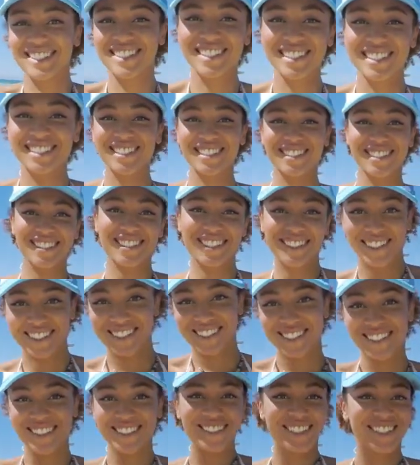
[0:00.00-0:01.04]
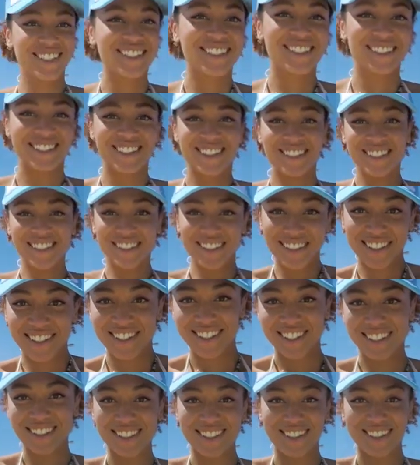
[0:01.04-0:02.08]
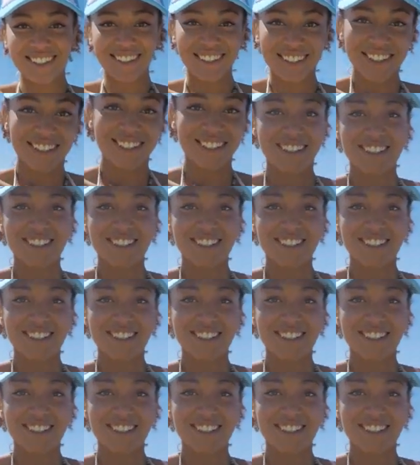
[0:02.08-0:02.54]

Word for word: Johnson is known for her expressive voice and